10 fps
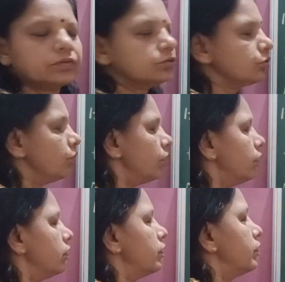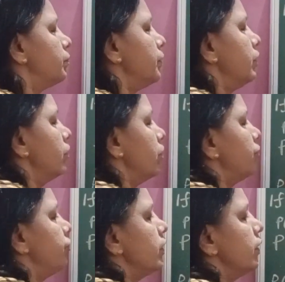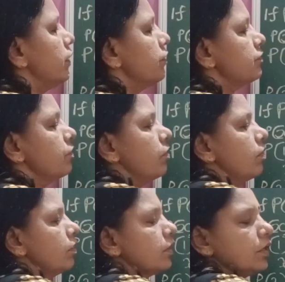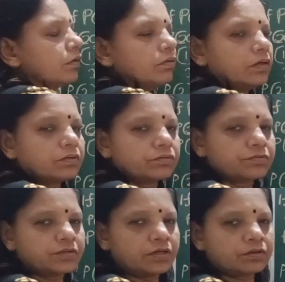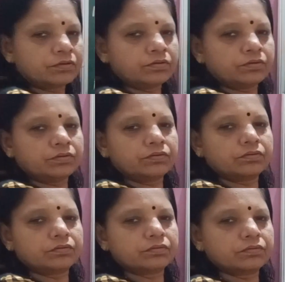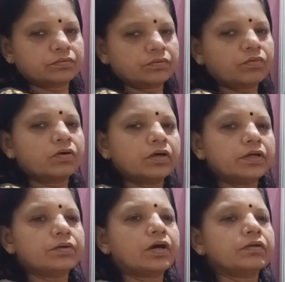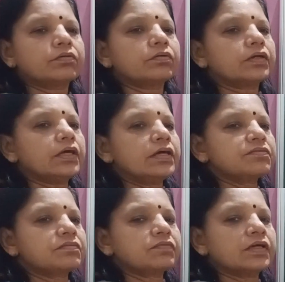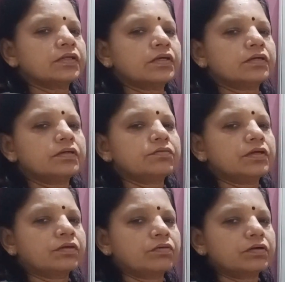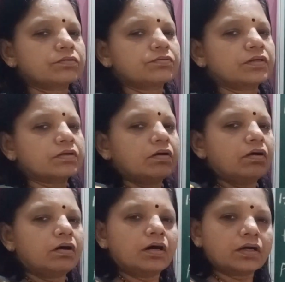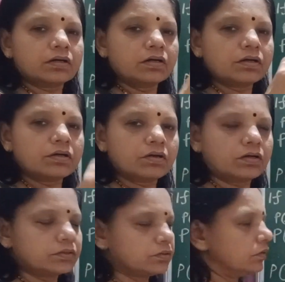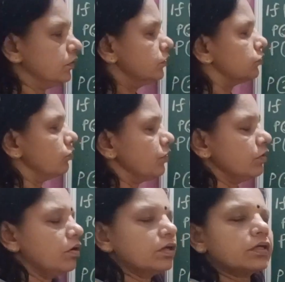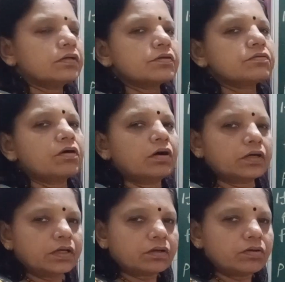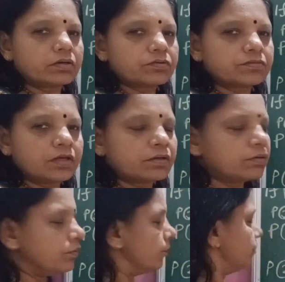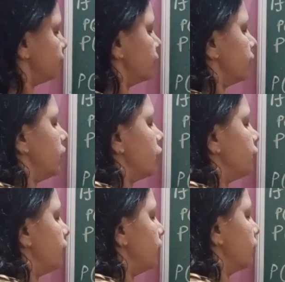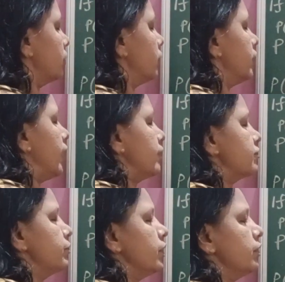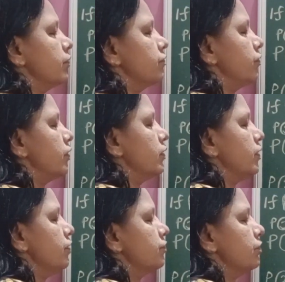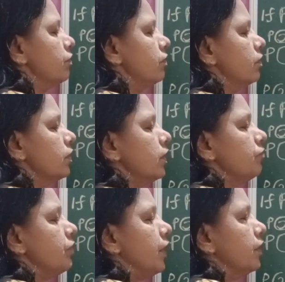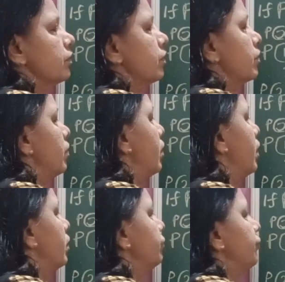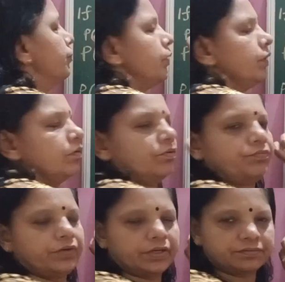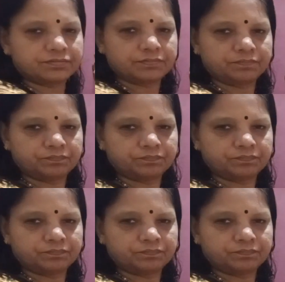So P of 1 is not equal to 0. Only you have to test whether it is equal to 0 or not. So we got it is not equal to 0. Therefore, x minus 1 is not a factor of P of x.